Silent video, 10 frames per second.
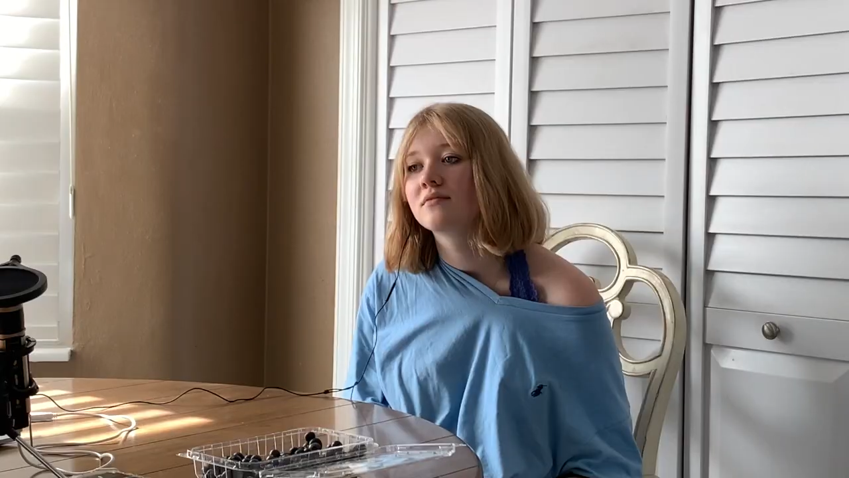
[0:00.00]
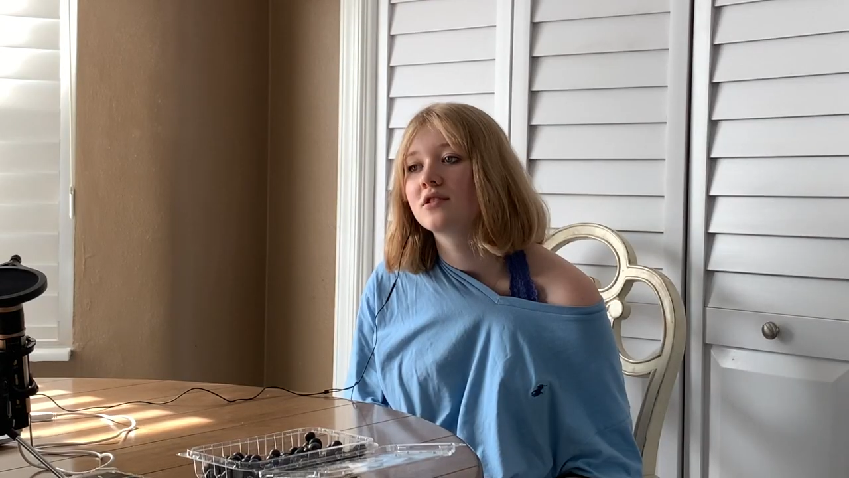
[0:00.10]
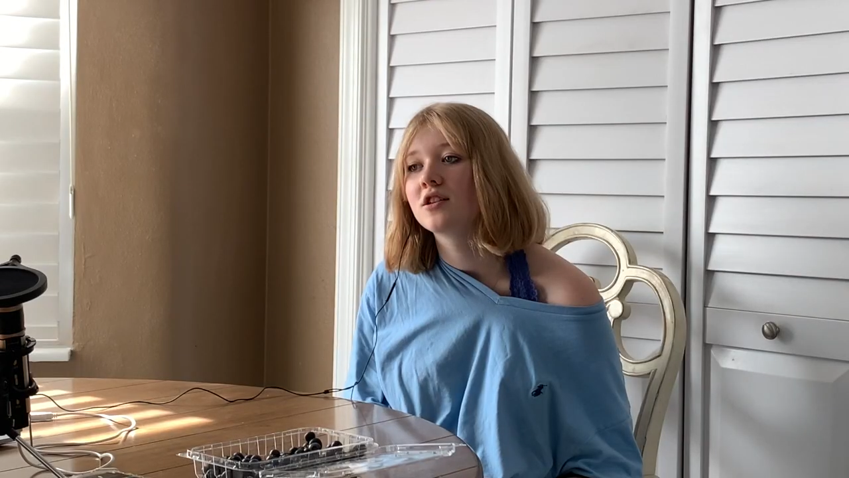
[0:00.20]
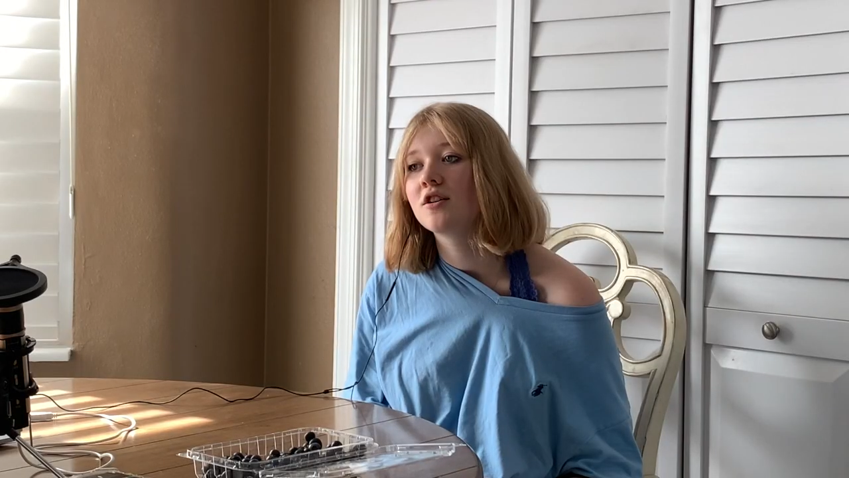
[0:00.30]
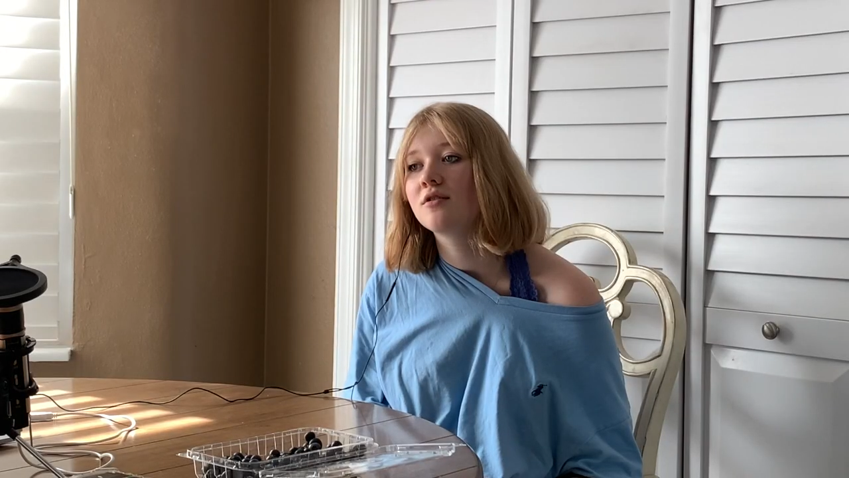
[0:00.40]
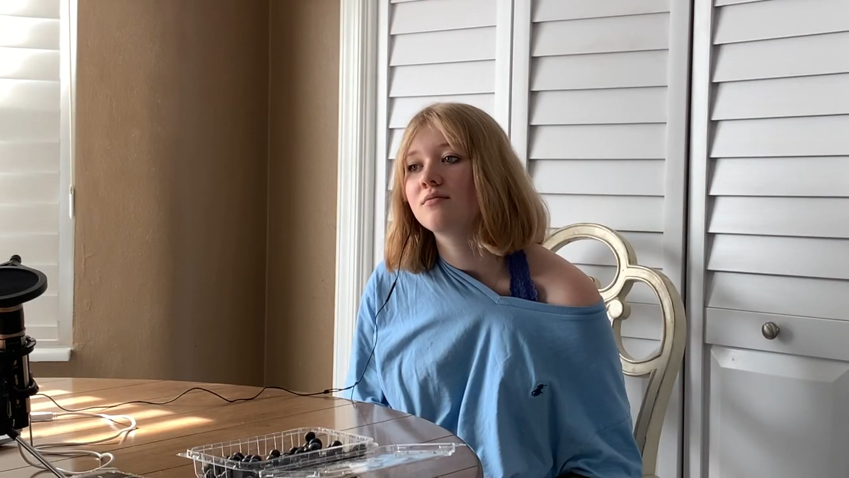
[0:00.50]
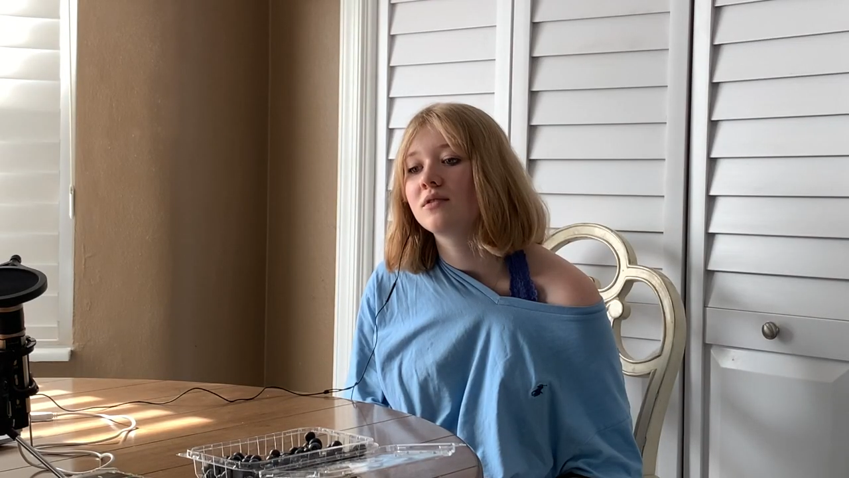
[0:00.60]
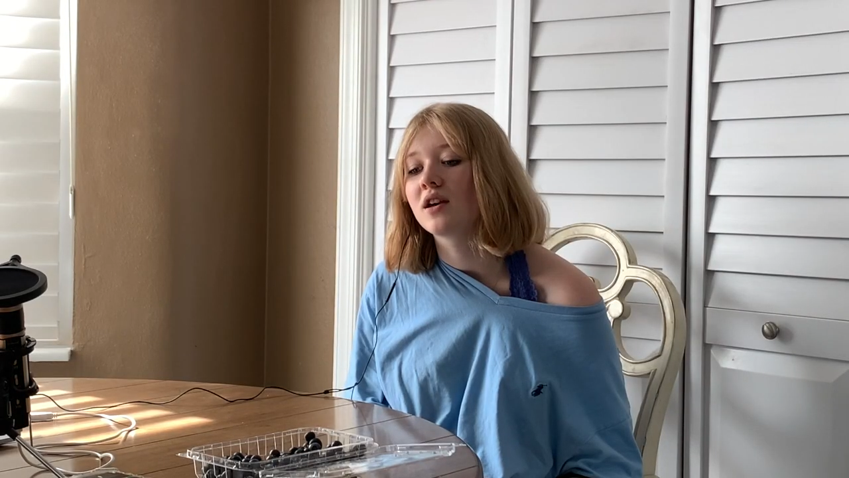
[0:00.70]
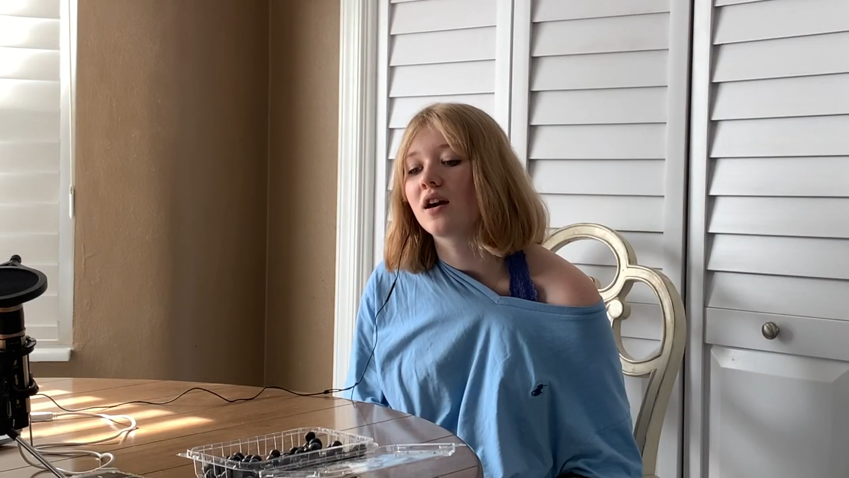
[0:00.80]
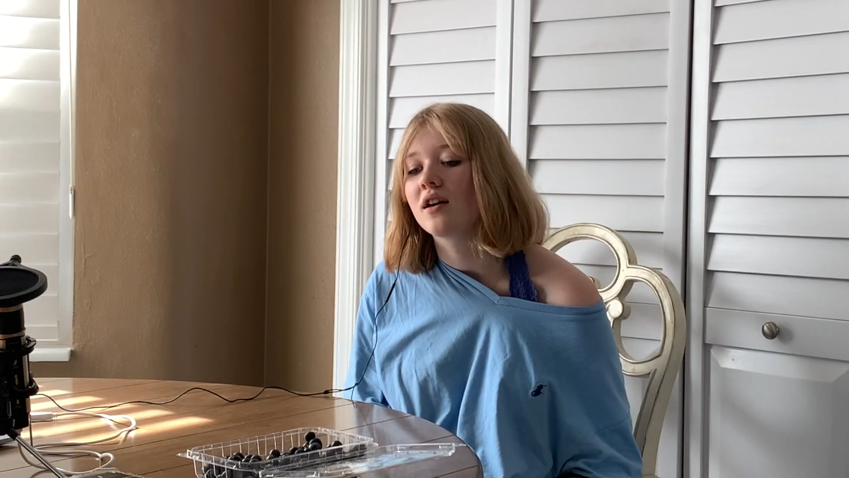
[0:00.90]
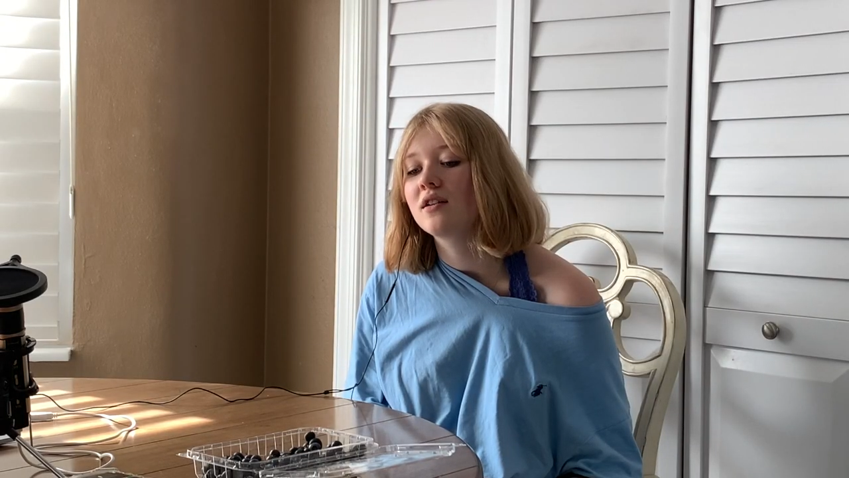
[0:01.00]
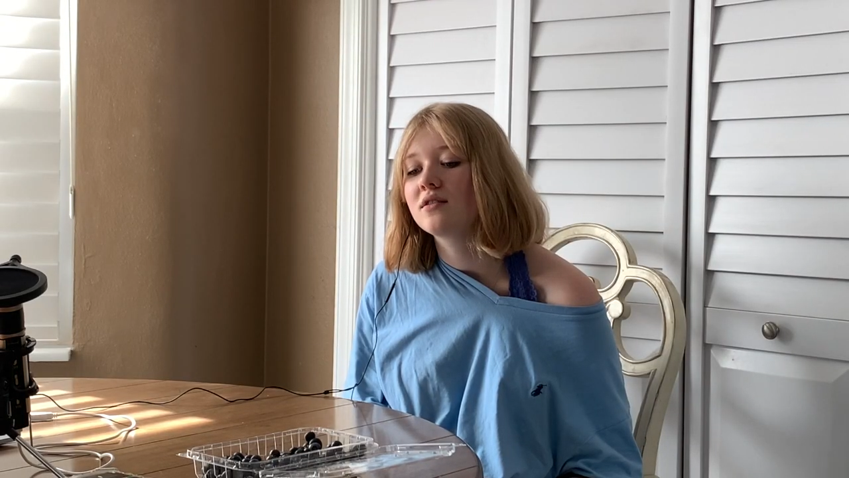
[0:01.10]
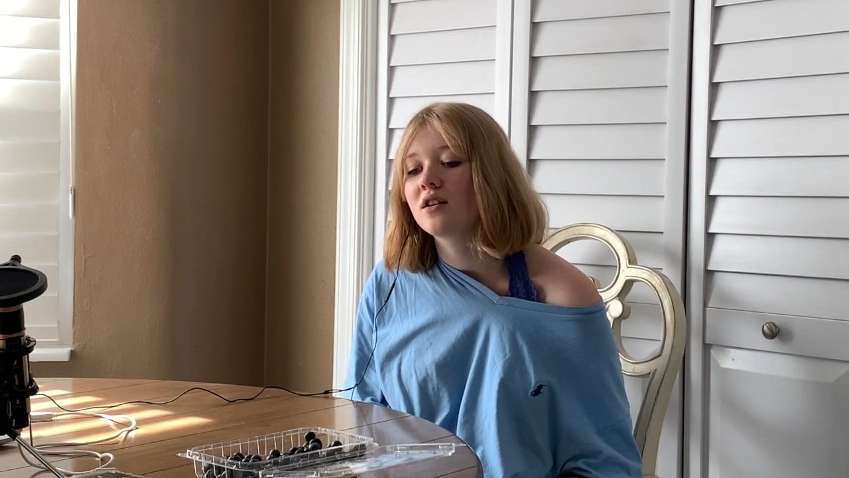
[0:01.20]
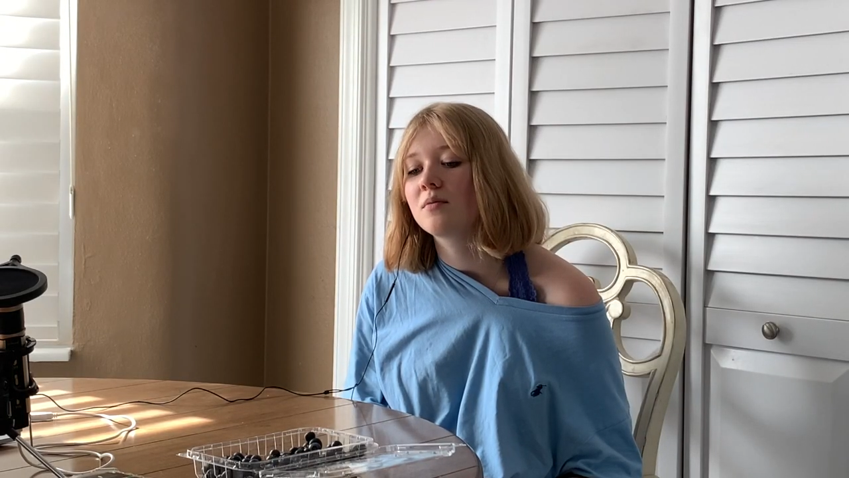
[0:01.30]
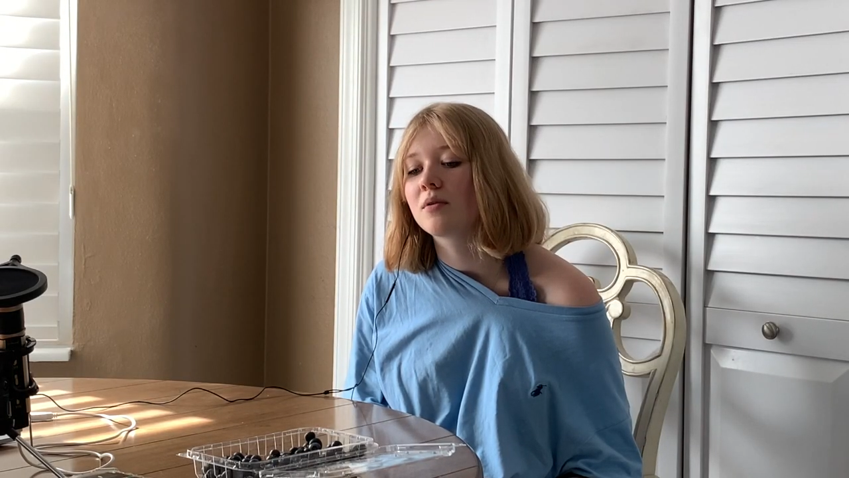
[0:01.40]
So yeah, he's a good